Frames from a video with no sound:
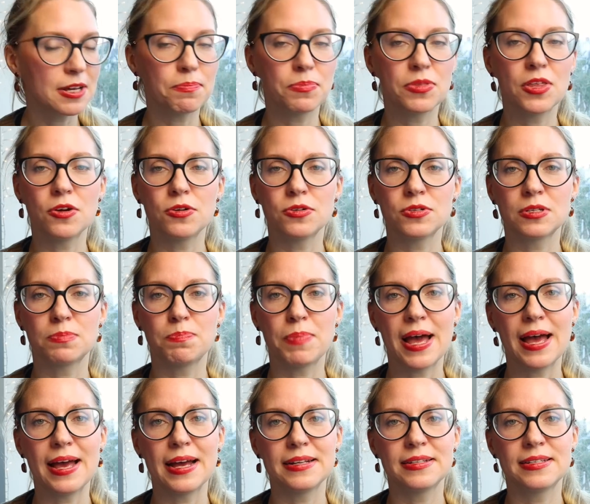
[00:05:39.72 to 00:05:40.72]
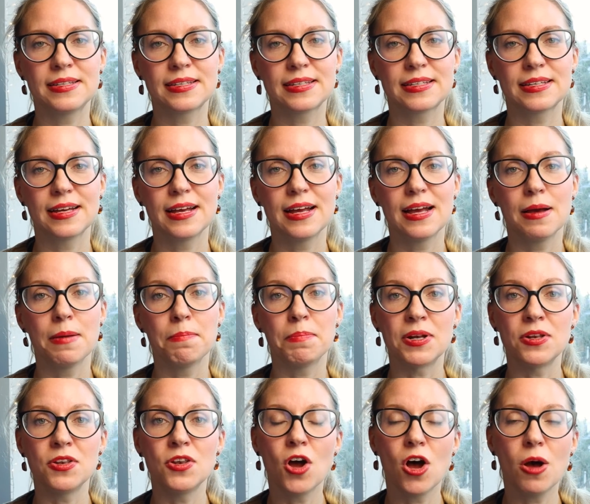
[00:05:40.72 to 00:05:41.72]
up those beds,
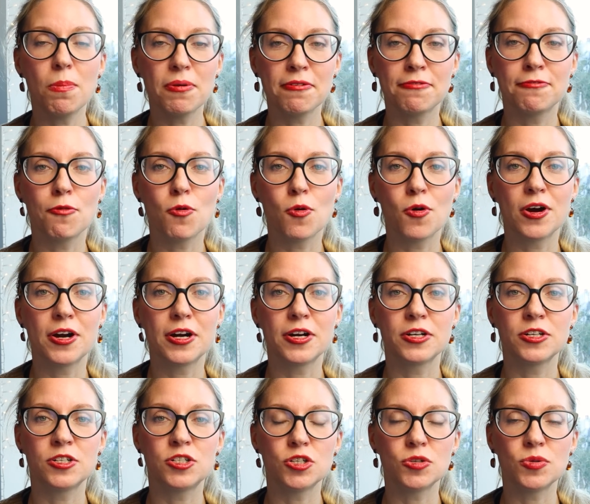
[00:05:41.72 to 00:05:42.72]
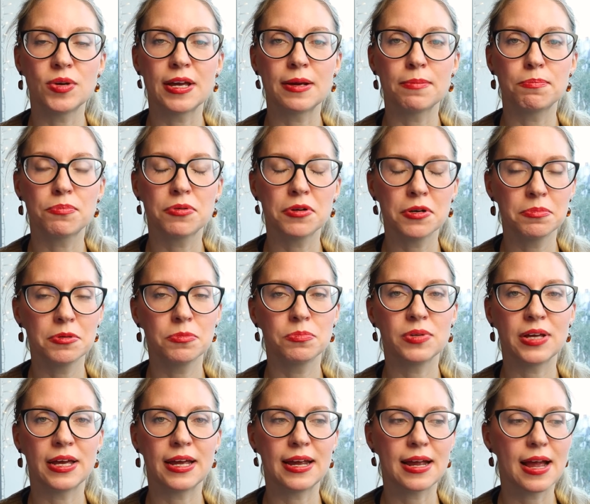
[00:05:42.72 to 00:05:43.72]
but not before doing
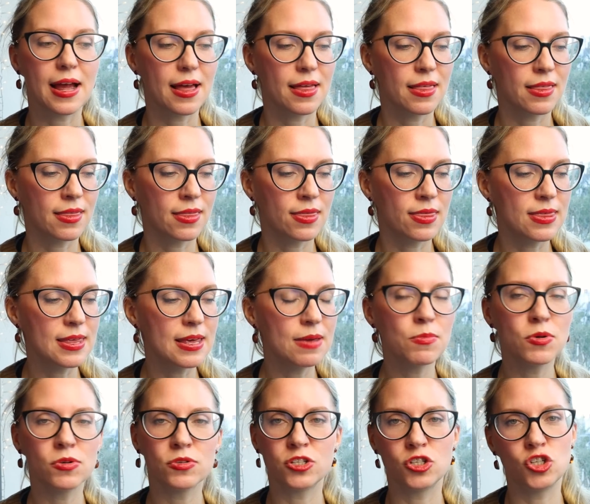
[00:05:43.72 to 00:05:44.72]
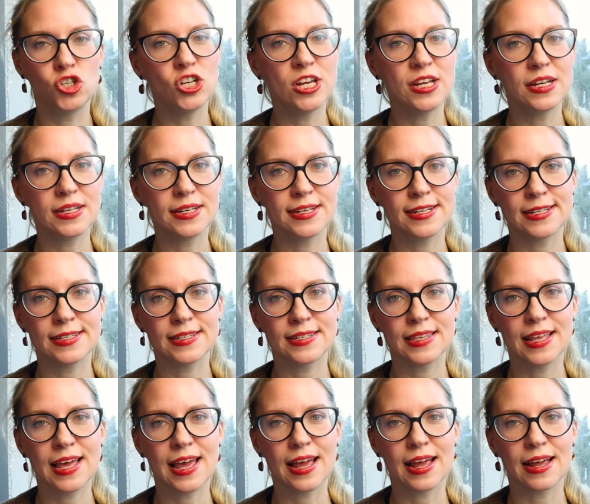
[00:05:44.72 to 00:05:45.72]
probably the most genius
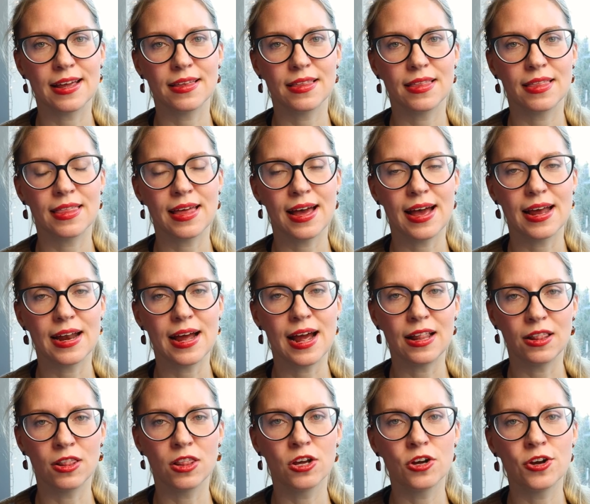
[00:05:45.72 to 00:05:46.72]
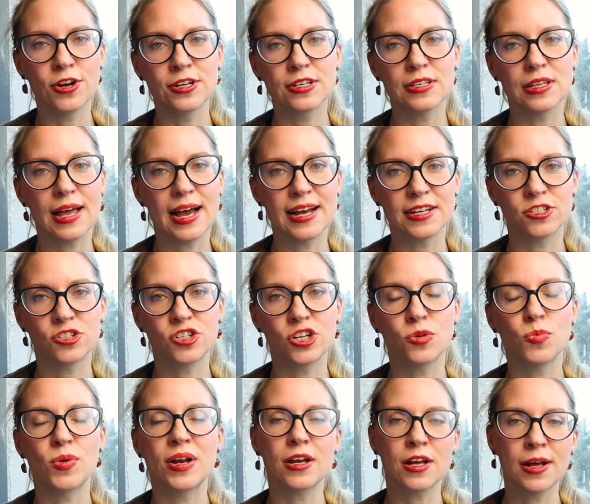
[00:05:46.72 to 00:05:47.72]
thing that I learned last
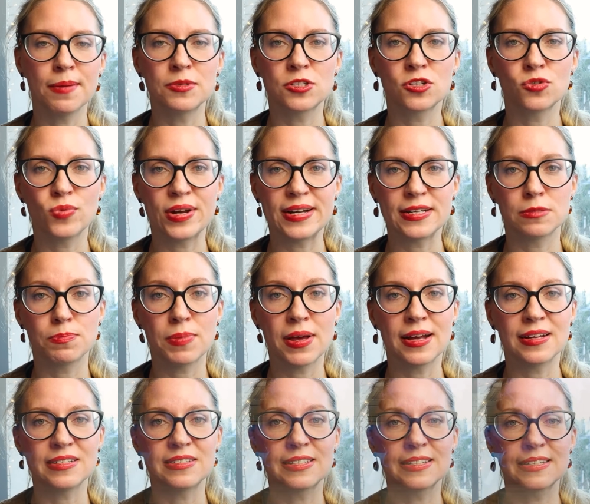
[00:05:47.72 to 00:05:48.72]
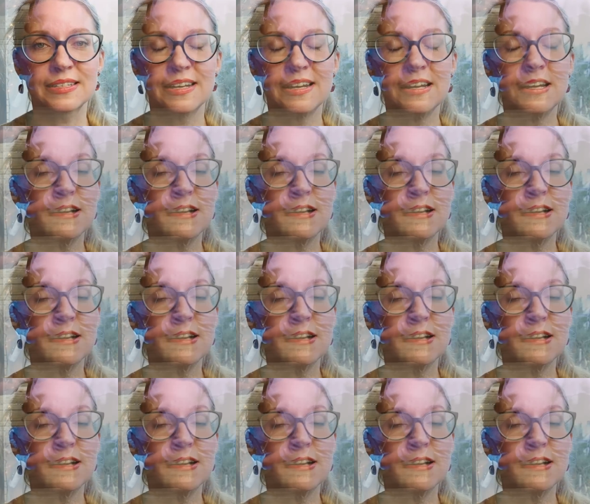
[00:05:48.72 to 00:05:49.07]
year when it comes to raised beds,